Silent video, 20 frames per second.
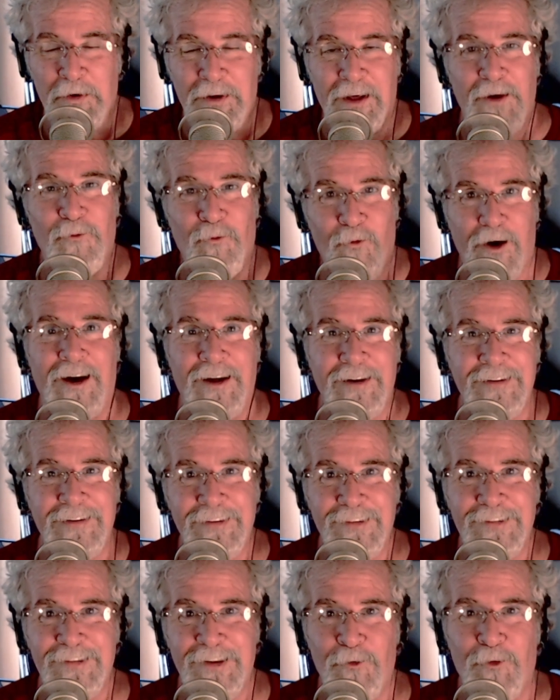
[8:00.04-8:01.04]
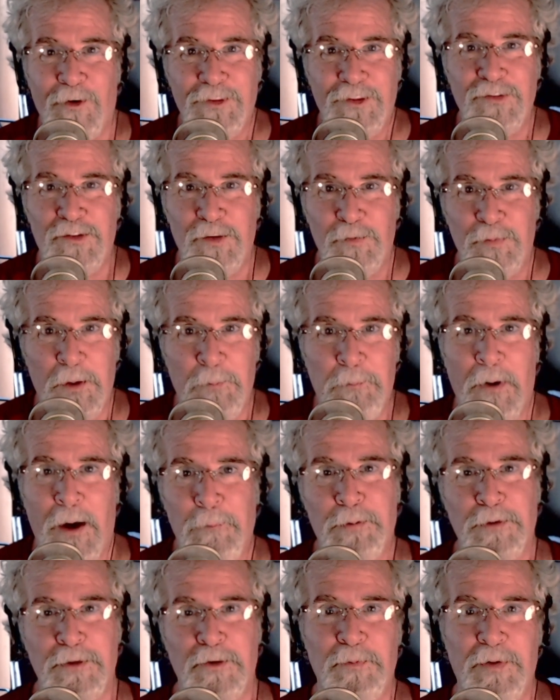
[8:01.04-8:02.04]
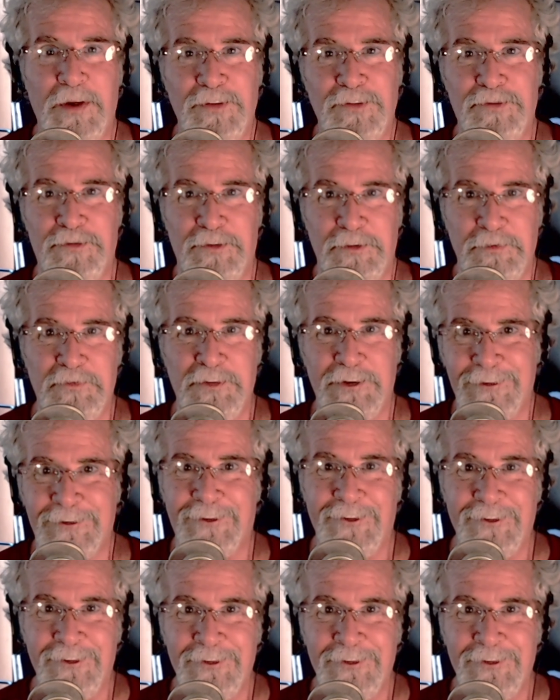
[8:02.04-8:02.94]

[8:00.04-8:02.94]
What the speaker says: want this to be a popular mainstream vehicle.